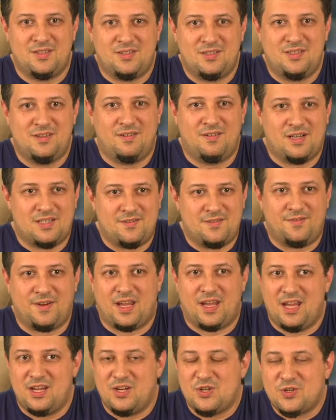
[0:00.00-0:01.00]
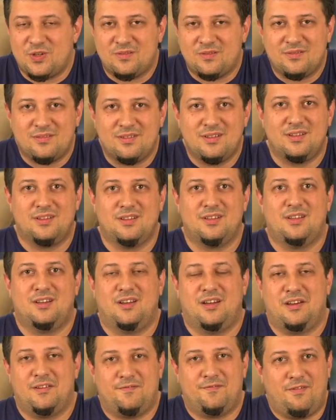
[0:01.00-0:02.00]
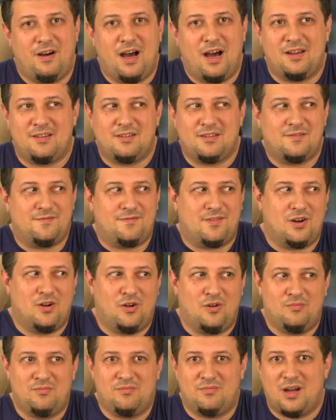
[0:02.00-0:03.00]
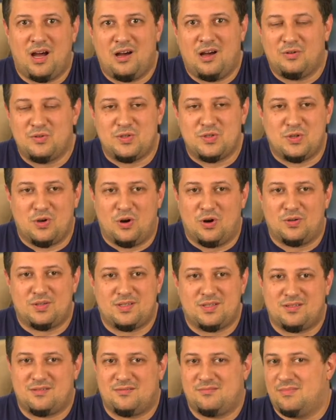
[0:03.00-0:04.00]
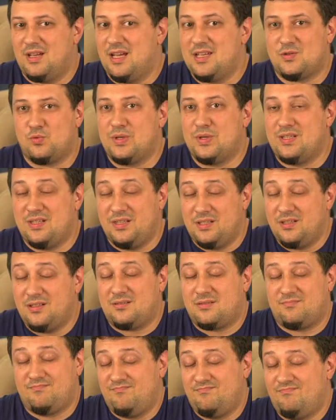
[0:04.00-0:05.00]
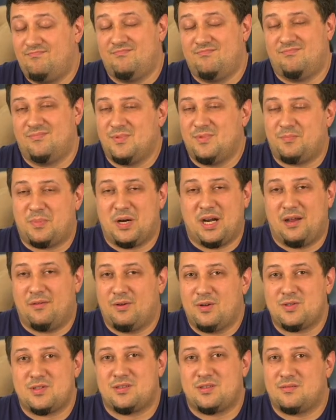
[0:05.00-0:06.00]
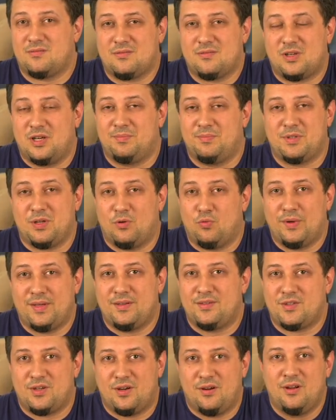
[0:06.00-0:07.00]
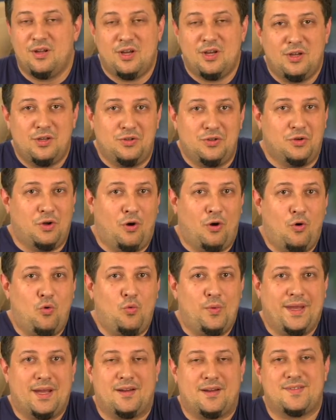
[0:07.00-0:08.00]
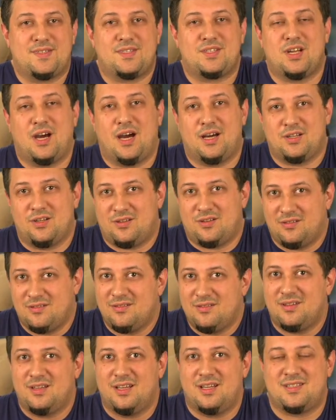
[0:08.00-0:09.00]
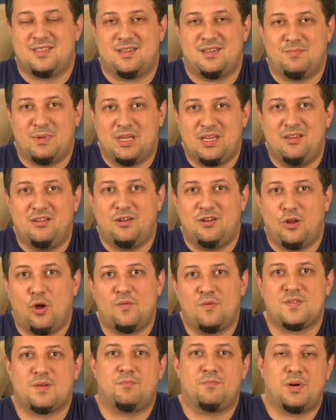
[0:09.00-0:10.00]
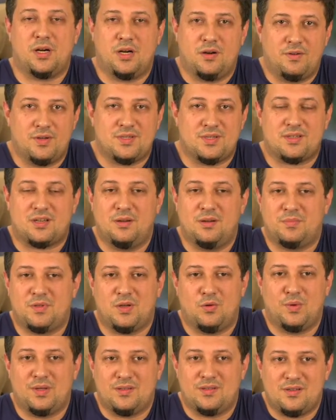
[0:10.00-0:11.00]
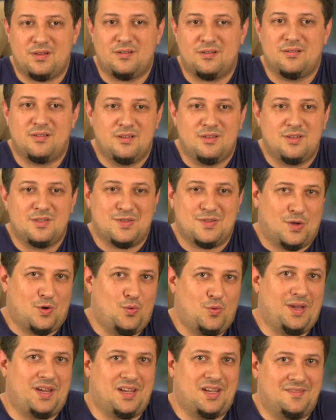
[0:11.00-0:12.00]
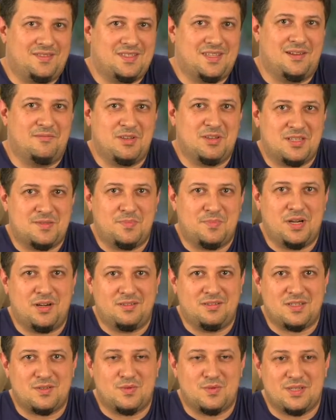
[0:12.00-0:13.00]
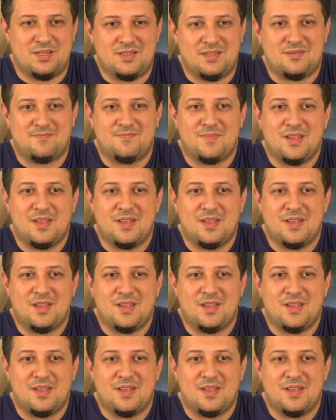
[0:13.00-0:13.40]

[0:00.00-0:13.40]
diversification and fund it from outsource, as we did it in previous crypto winter. We have started at the beginning of the previous crypto winter, so we have some experience with this.